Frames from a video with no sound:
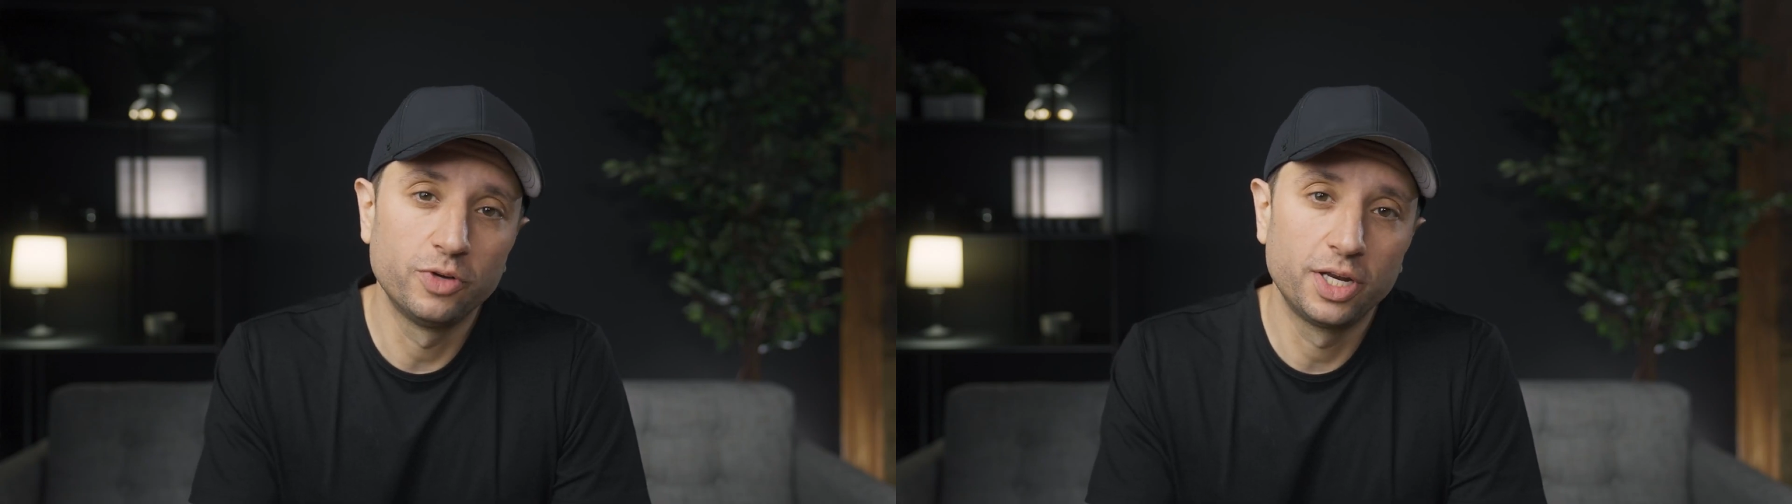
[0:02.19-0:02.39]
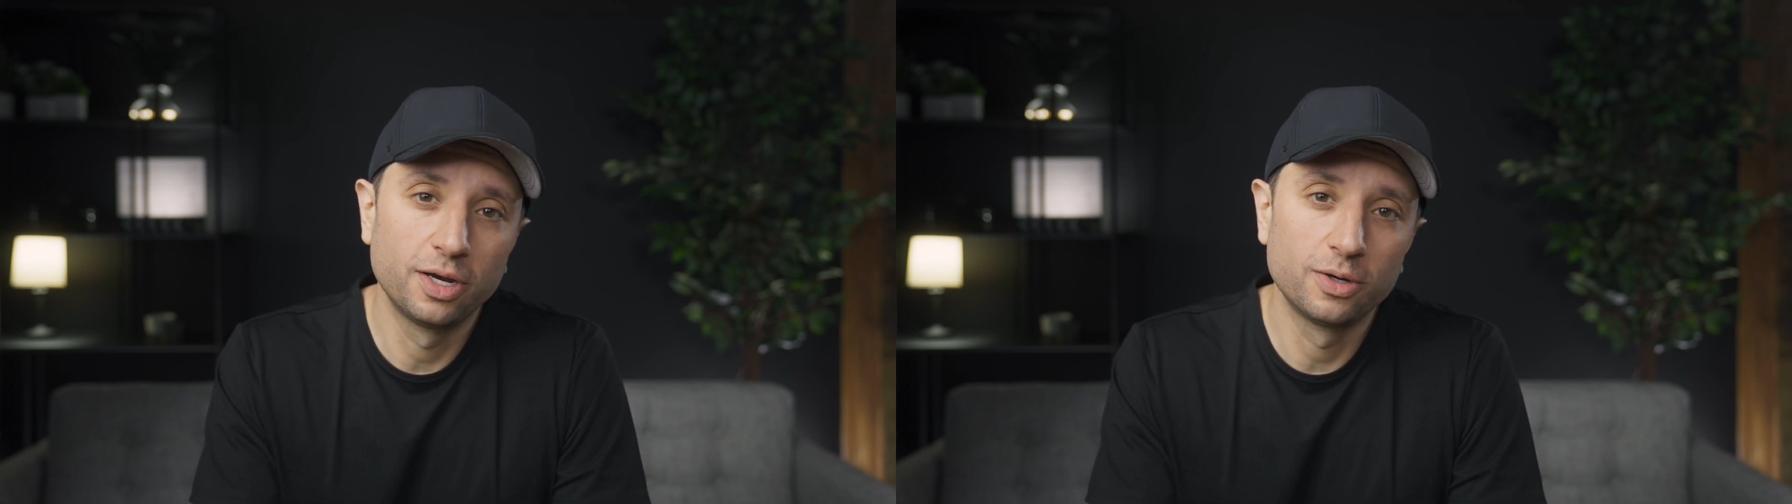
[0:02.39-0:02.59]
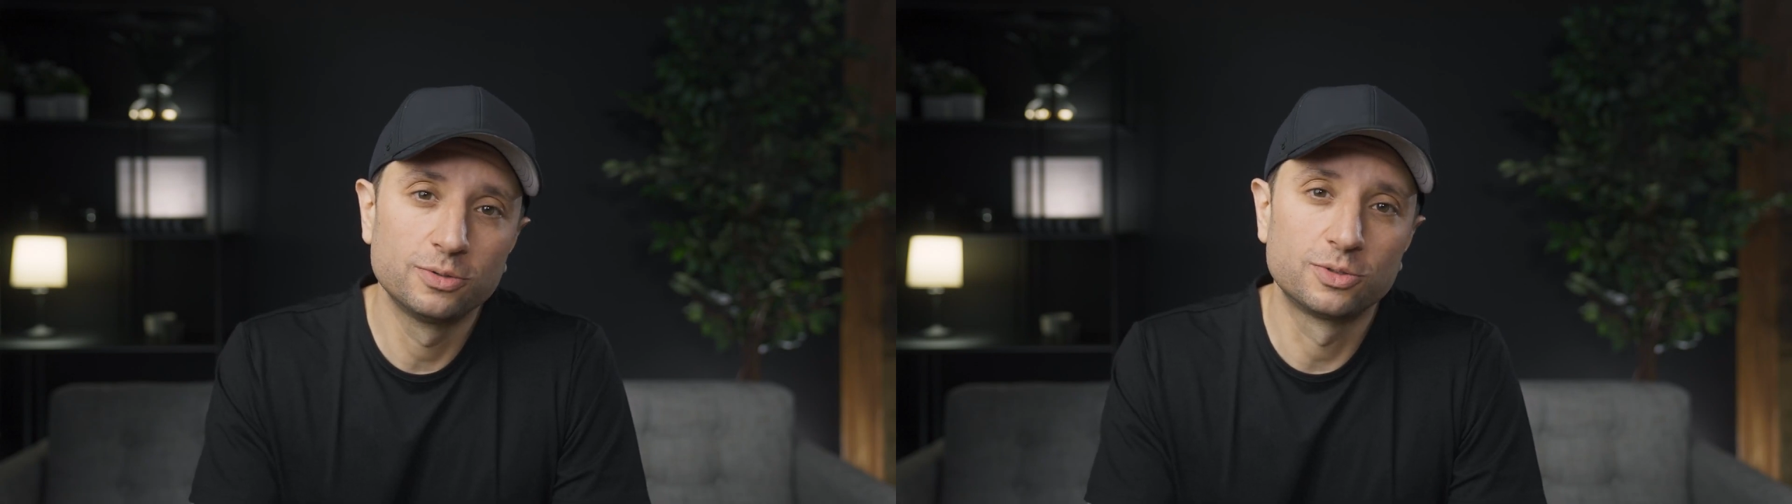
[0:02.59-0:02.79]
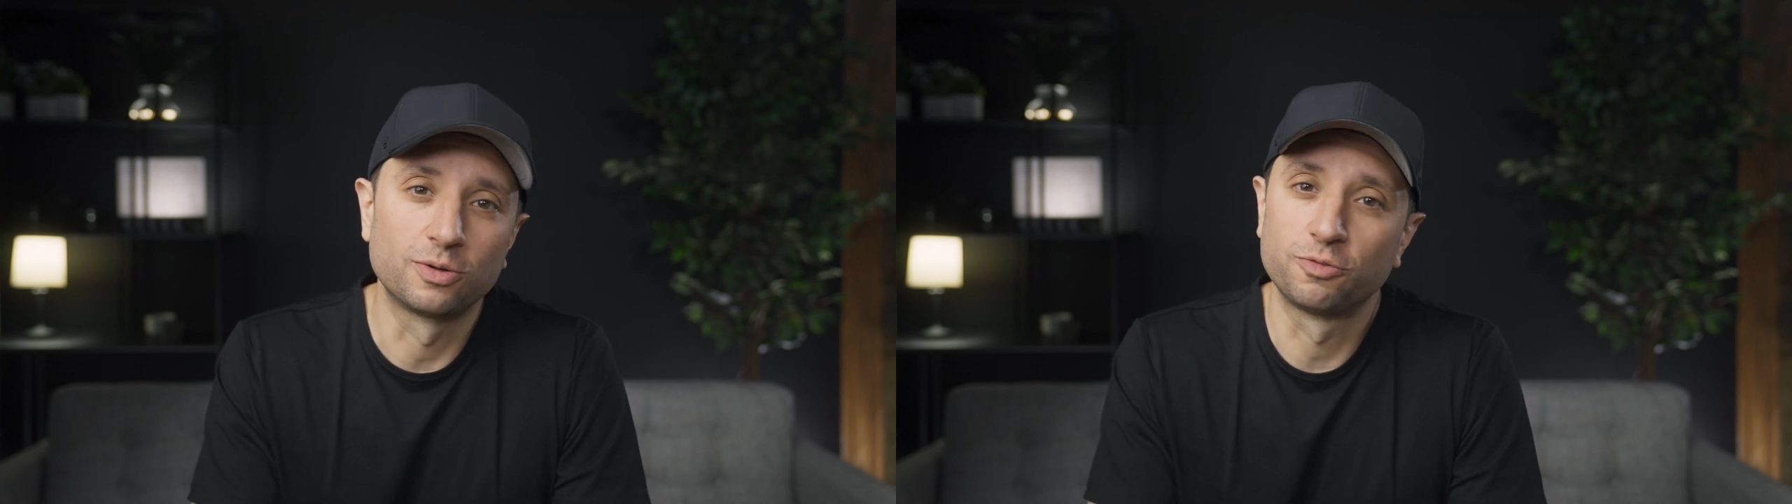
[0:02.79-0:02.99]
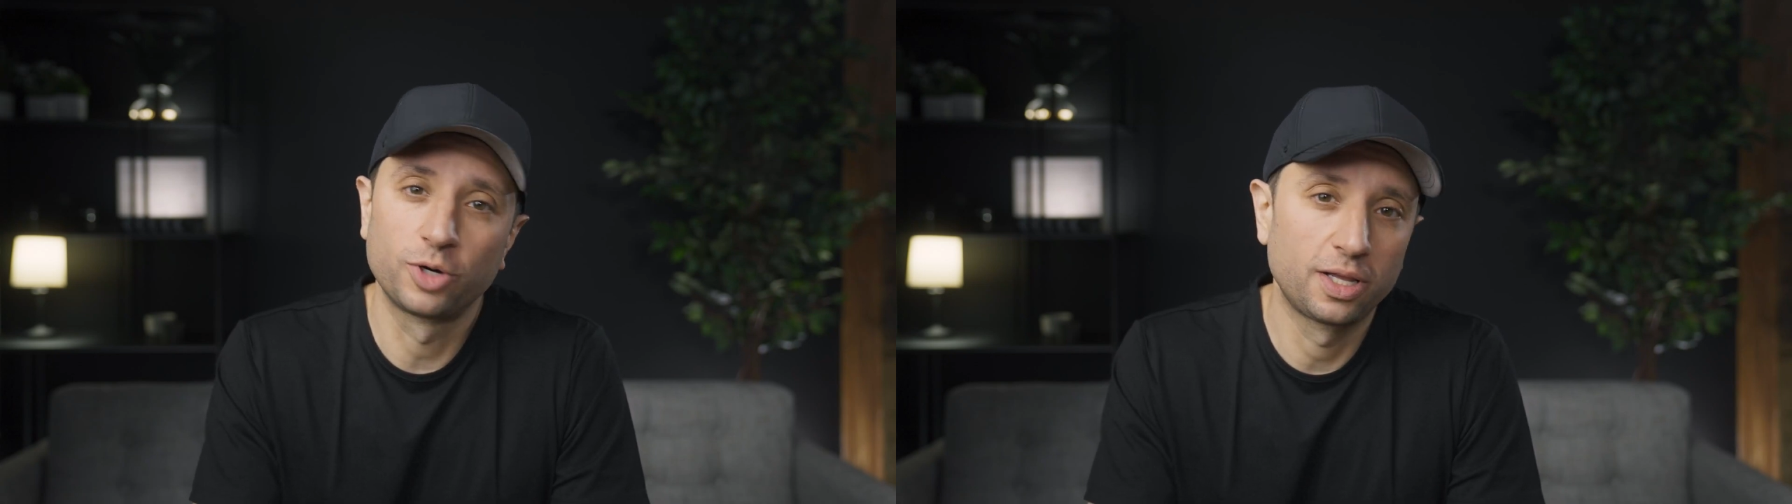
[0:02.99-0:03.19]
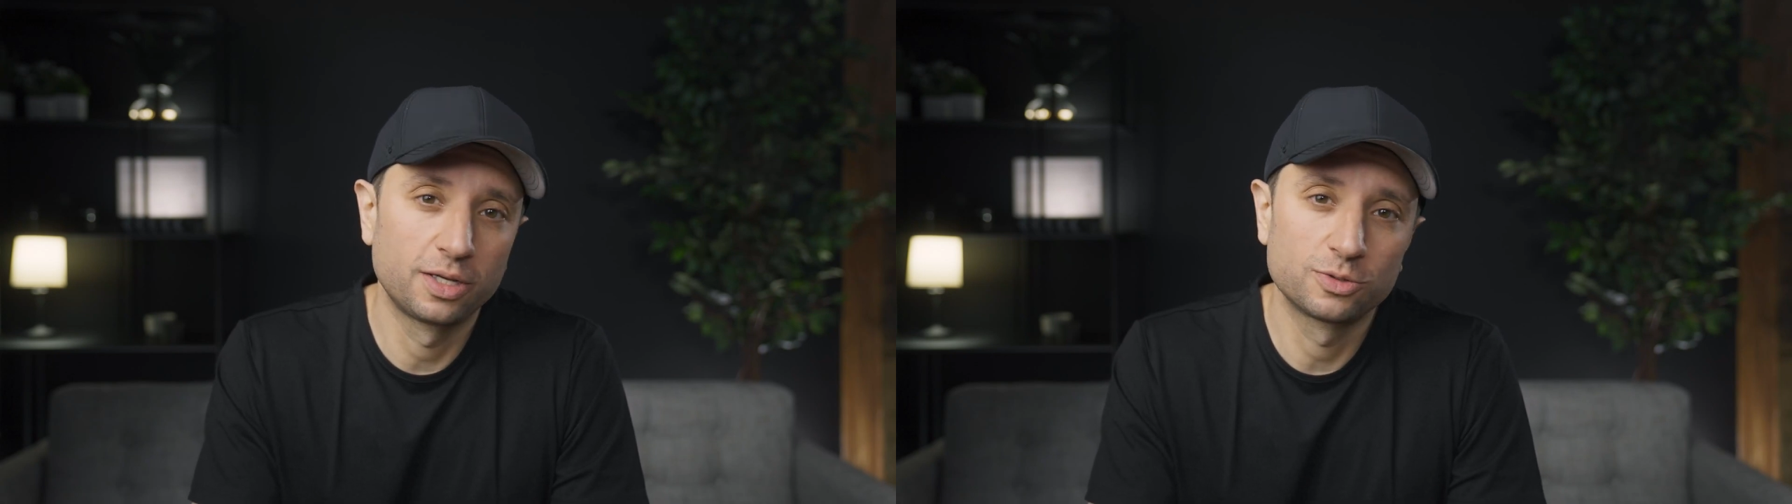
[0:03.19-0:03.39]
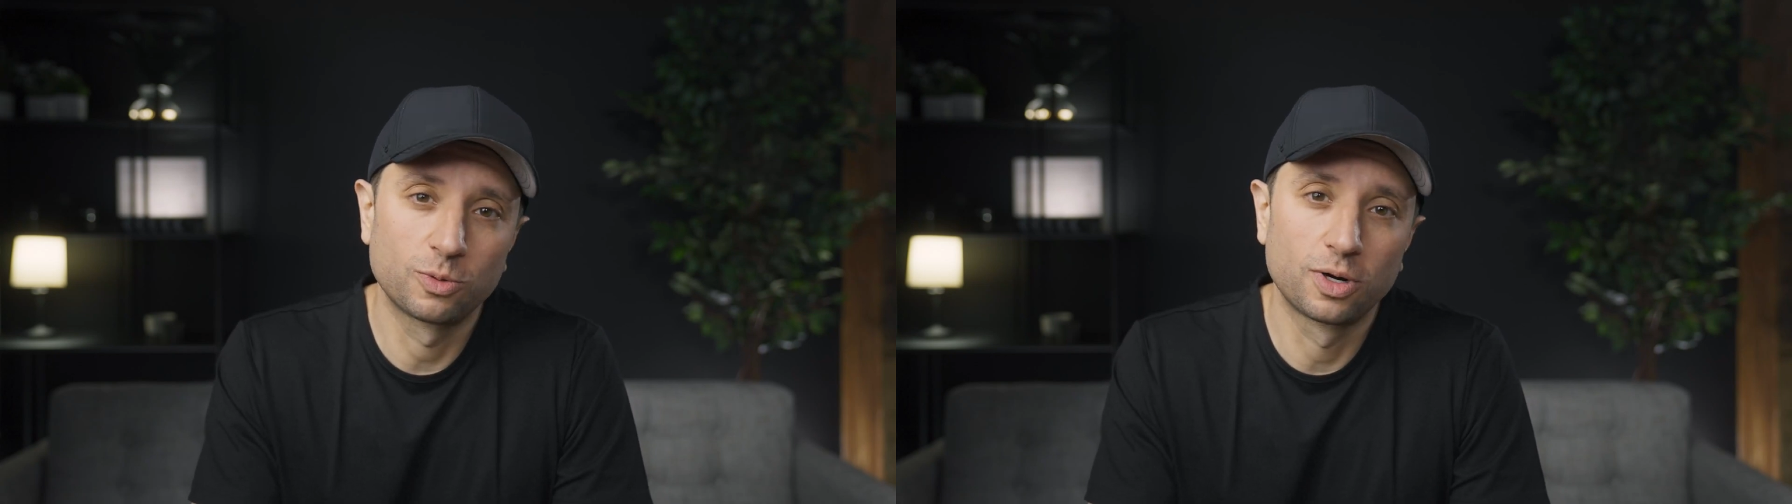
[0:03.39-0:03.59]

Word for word: videos or freelance